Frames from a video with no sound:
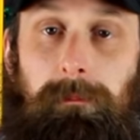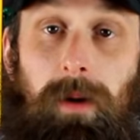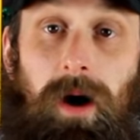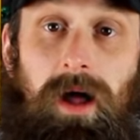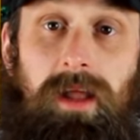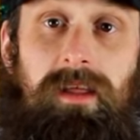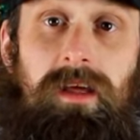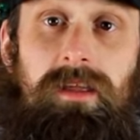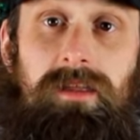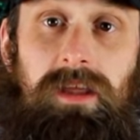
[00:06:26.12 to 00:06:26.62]

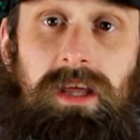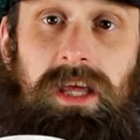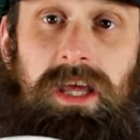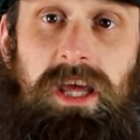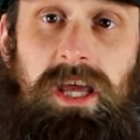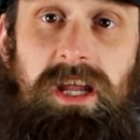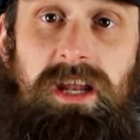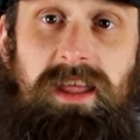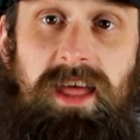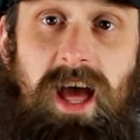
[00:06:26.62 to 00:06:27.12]
But the
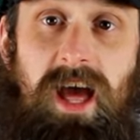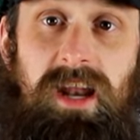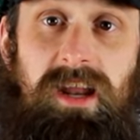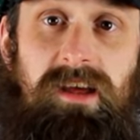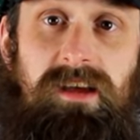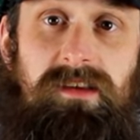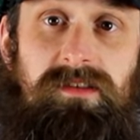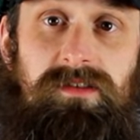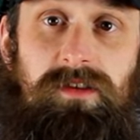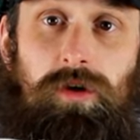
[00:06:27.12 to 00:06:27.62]
key to that
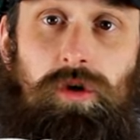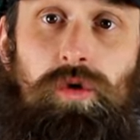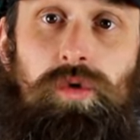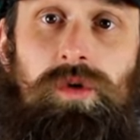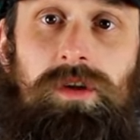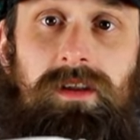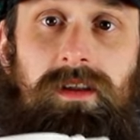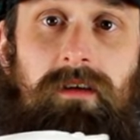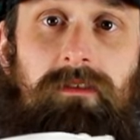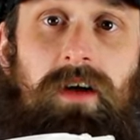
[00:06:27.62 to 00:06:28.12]
is the
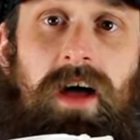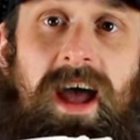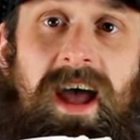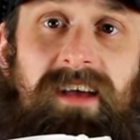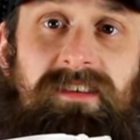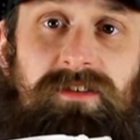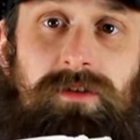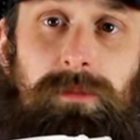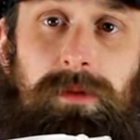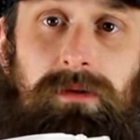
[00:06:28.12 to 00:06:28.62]
coolant level
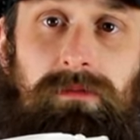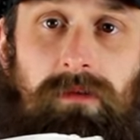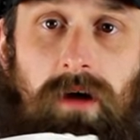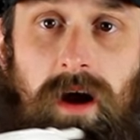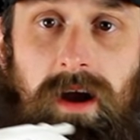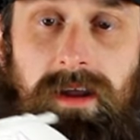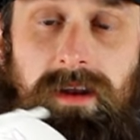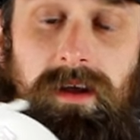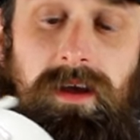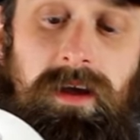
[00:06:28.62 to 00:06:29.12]
has to be
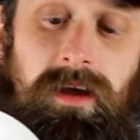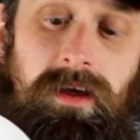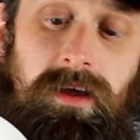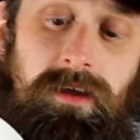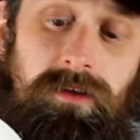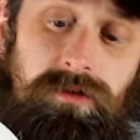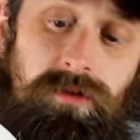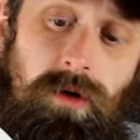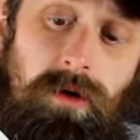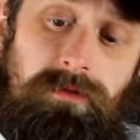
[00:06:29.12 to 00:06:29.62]
right.
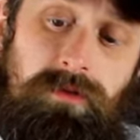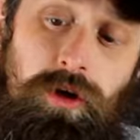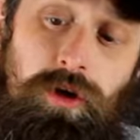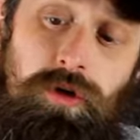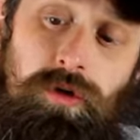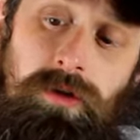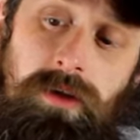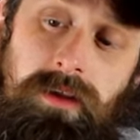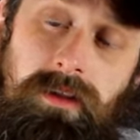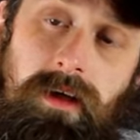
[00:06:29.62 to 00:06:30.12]
So if the
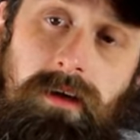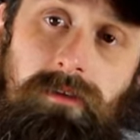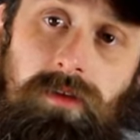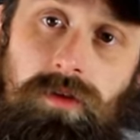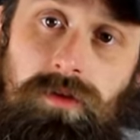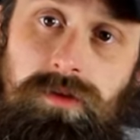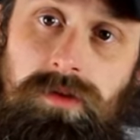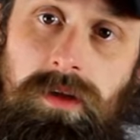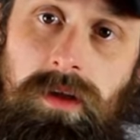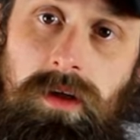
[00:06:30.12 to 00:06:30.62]
coolant
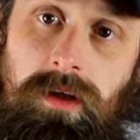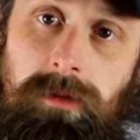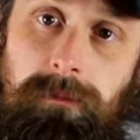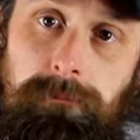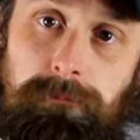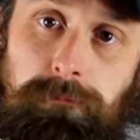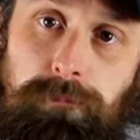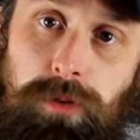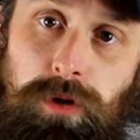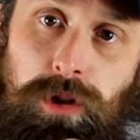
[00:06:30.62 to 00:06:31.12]
level's
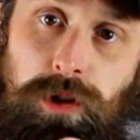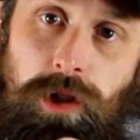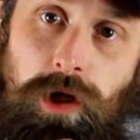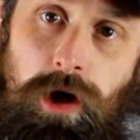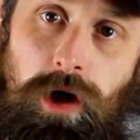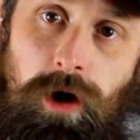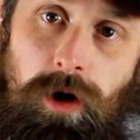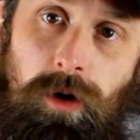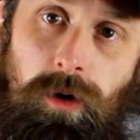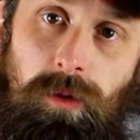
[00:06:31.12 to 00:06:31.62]

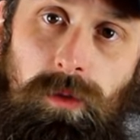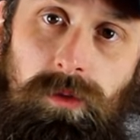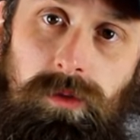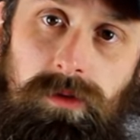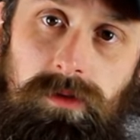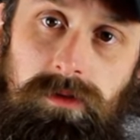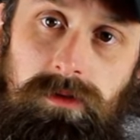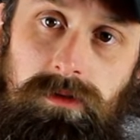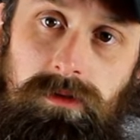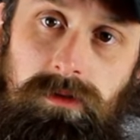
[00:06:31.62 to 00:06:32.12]

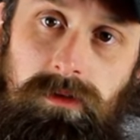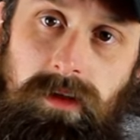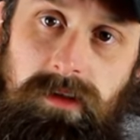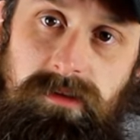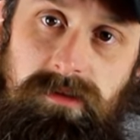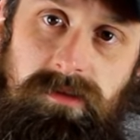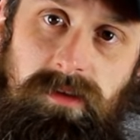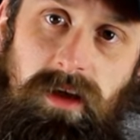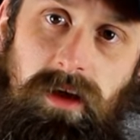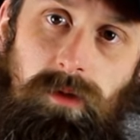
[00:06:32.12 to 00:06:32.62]
below,
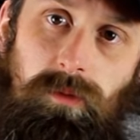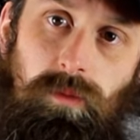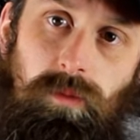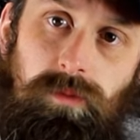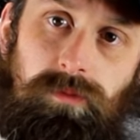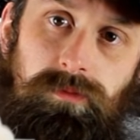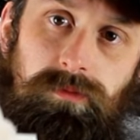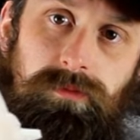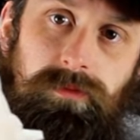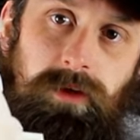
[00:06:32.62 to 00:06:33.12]
let's say, you
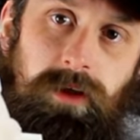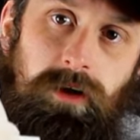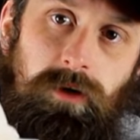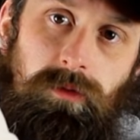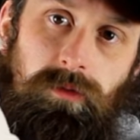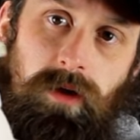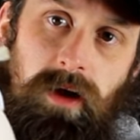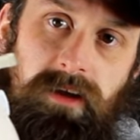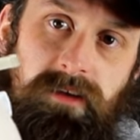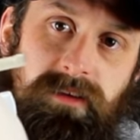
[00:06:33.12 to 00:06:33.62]
know,
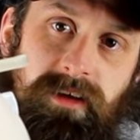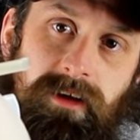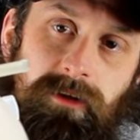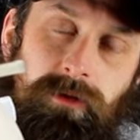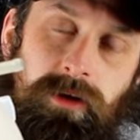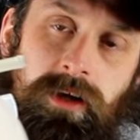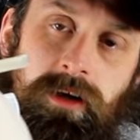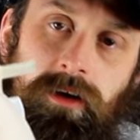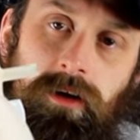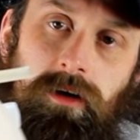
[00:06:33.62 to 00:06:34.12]
right down
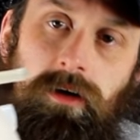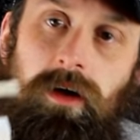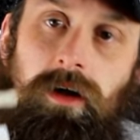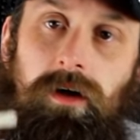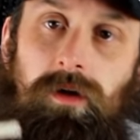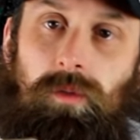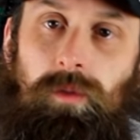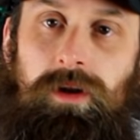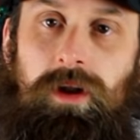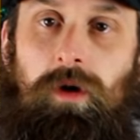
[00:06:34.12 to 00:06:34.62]
here,
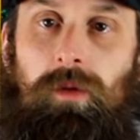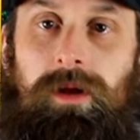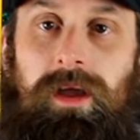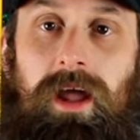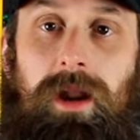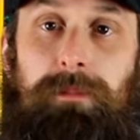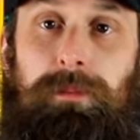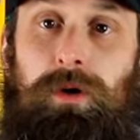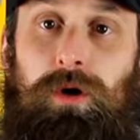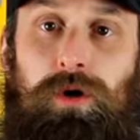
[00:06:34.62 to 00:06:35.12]
we know we
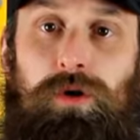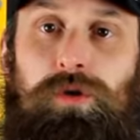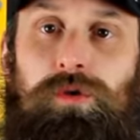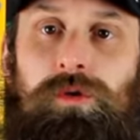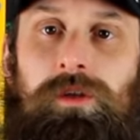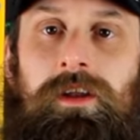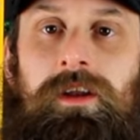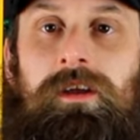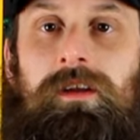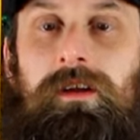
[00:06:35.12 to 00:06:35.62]
got to put
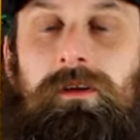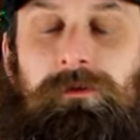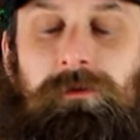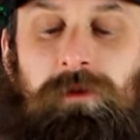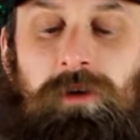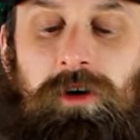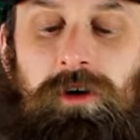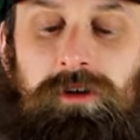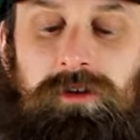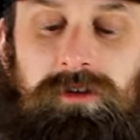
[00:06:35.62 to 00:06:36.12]
coolant in it
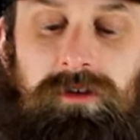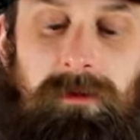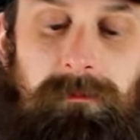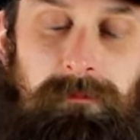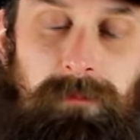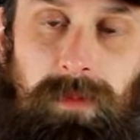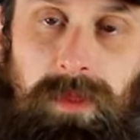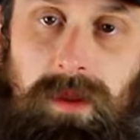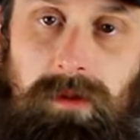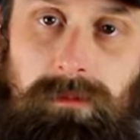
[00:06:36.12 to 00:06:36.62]
first
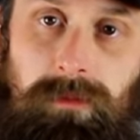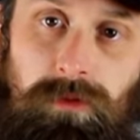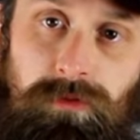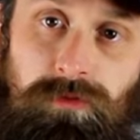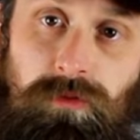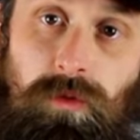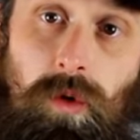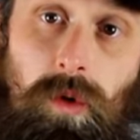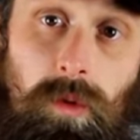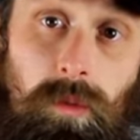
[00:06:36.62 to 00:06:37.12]

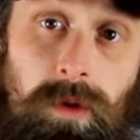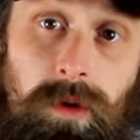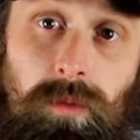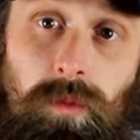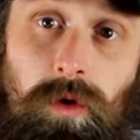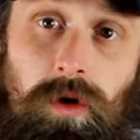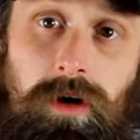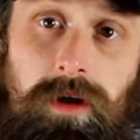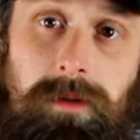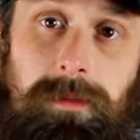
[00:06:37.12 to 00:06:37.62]
before we
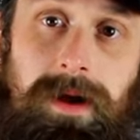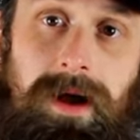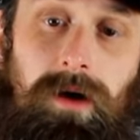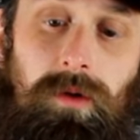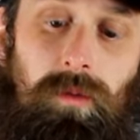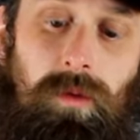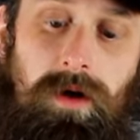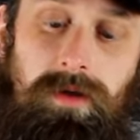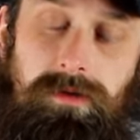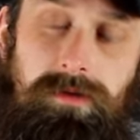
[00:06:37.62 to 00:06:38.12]
worry
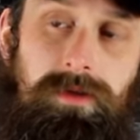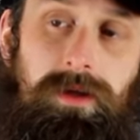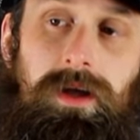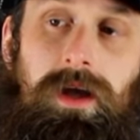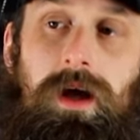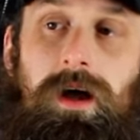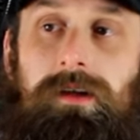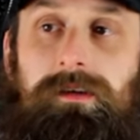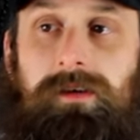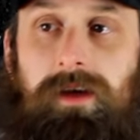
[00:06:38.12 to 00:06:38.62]
about whether the
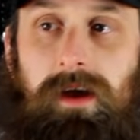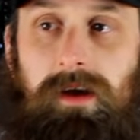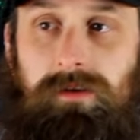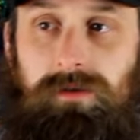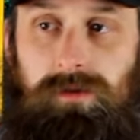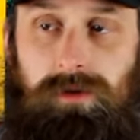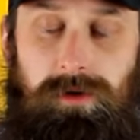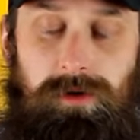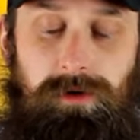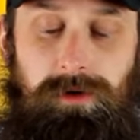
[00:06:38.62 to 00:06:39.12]

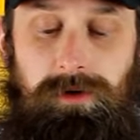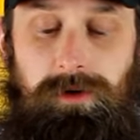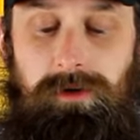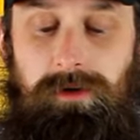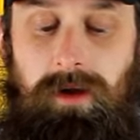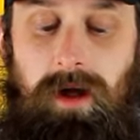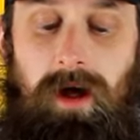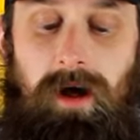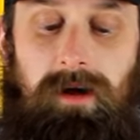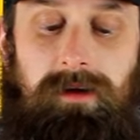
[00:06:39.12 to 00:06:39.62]
contacts are good or
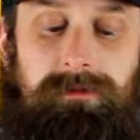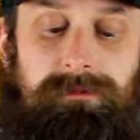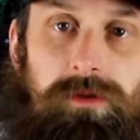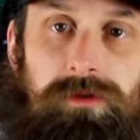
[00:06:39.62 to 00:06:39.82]
not.